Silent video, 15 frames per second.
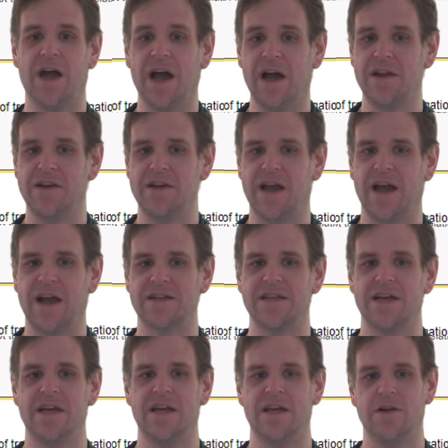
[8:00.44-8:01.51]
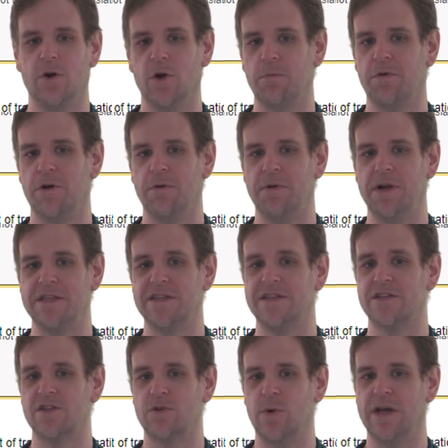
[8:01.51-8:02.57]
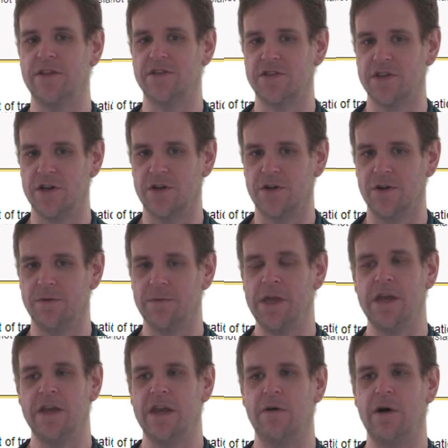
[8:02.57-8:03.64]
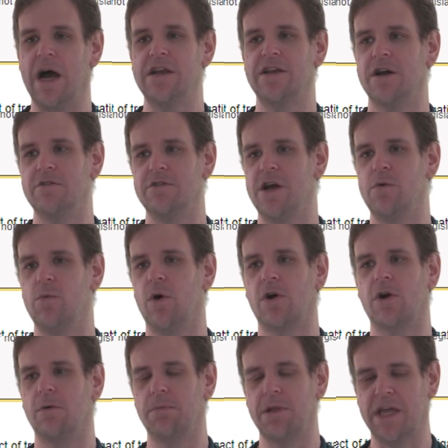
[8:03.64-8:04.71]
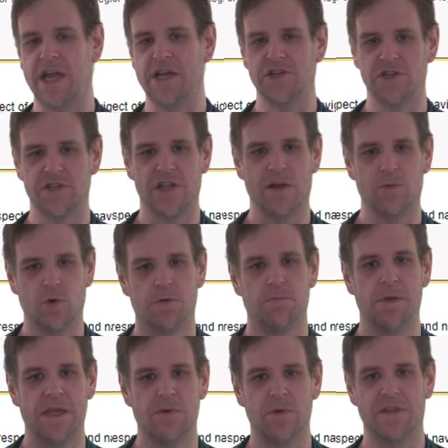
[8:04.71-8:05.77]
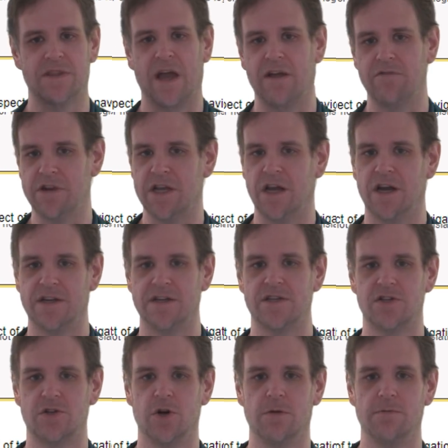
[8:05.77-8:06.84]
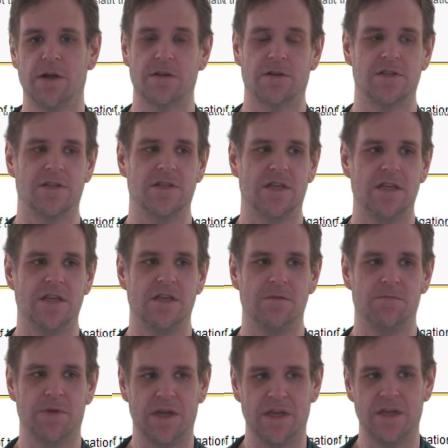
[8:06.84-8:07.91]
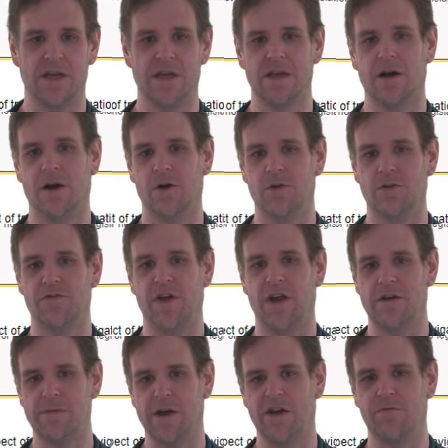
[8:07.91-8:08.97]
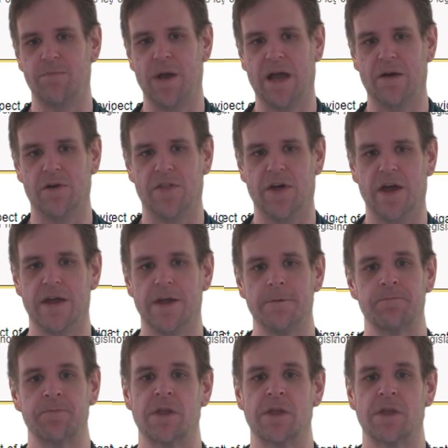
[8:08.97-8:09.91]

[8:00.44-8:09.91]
Ireland Act in all probability to square the circle. Now I don't know what complications there would be with that regarding Stormont because the DUP hold a fair amount of power there.